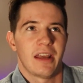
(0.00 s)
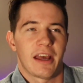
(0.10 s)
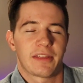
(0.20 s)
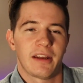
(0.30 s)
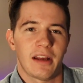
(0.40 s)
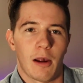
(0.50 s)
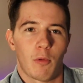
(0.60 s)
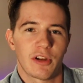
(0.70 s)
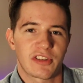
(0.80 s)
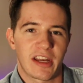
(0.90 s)
I
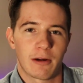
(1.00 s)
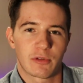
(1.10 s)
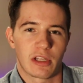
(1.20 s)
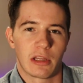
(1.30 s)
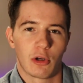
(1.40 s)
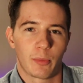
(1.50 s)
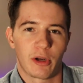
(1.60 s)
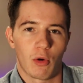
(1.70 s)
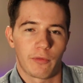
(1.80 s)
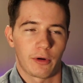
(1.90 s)
want to say it was a little
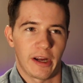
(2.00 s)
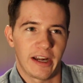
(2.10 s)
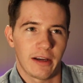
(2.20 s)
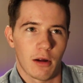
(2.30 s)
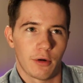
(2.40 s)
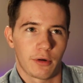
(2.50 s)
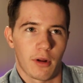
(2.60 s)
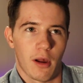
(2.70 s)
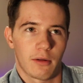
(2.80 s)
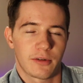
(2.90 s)
bit over
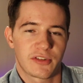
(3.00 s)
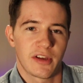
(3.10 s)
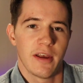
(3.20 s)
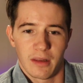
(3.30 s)
$800.